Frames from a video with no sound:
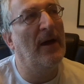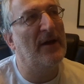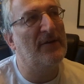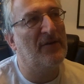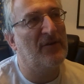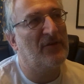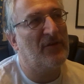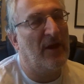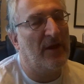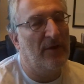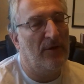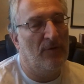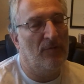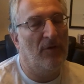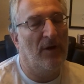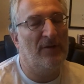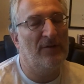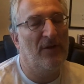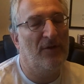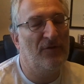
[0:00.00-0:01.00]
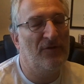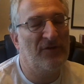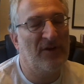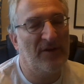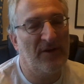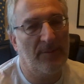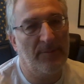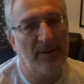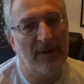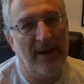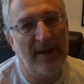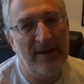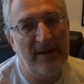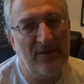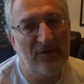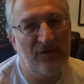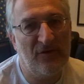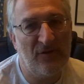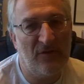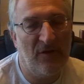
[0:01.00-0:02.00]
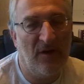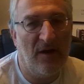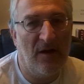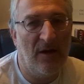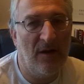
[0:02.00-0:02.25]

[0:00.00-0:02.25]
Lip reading: as I say, who set up an AIDS